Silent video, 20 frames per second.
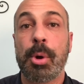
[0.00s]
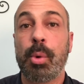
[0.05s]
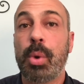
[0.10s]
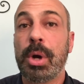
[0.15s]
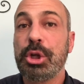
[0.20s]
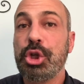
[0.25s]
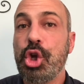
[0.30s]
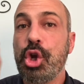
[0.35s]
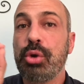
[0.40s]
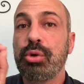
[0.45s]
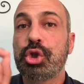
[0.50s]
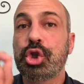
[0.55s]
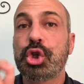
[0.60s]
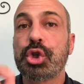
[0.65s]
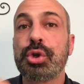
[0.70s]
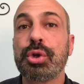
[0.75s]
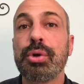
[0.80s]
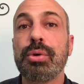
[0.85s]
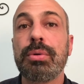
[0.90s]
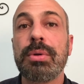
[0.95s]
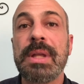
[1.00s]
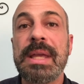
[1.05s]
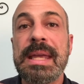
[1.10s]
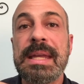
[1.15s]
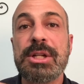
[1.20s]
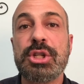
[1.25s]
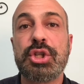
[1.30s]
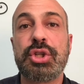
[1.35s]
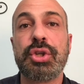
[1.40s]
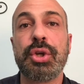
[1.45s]
when you truly
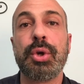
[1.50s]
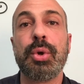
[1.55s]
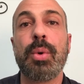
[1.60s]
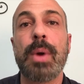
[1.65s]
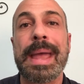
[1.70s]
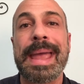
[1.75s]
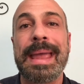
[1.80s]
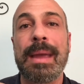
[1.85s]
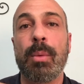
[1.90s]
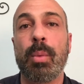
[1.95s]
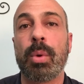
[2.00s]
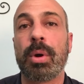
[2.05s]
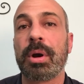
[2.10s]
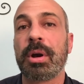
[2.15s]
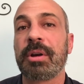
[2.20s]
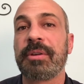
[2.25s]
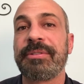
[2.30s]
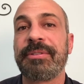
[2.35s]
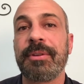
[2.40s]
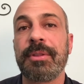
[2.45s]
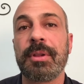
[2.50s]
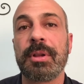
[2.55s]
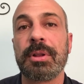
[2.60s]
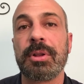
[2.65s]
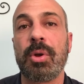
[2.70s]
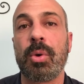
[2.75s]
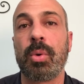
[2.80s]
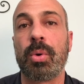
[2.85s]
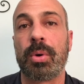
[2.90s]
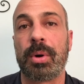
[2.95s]
do a work for the
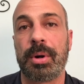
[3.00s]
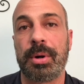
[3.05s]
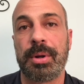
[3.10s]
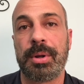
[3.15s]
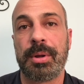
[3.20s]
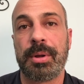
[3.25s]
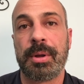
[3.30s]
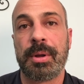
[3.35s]
Lord,